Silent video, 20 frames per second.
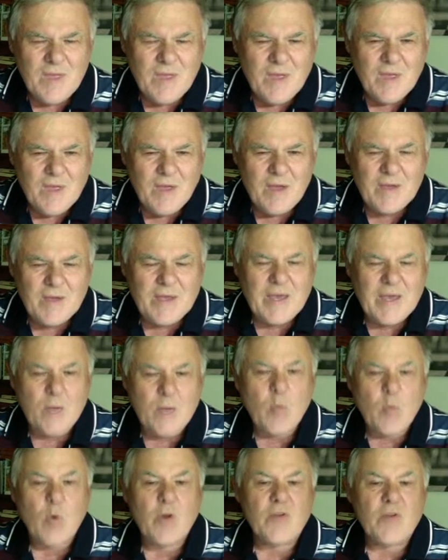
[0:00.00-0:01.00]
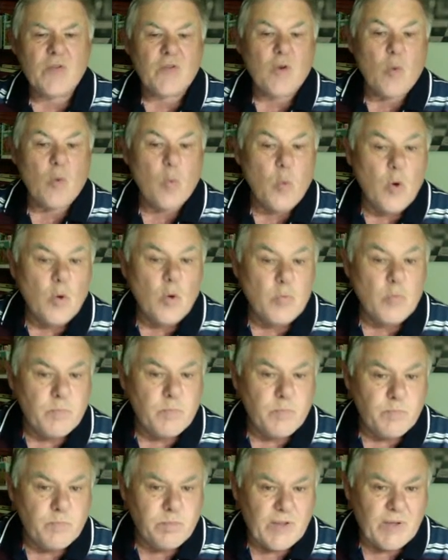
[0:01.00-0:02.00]
Okay, white's got
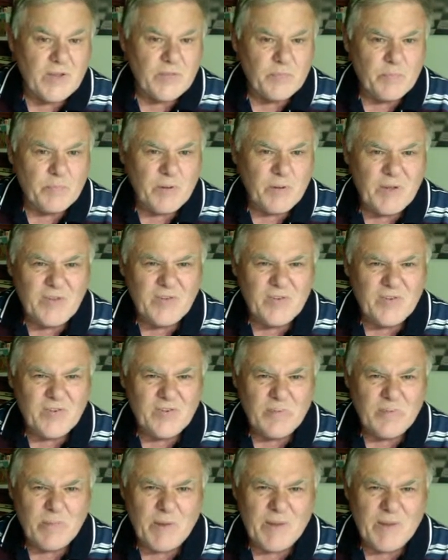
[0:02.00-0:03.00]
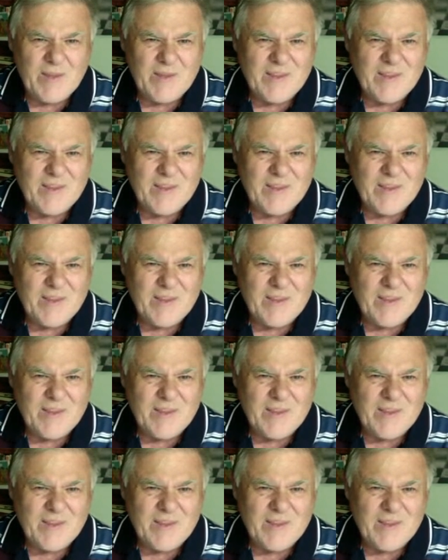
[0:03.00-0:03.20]
well-placed pieces, but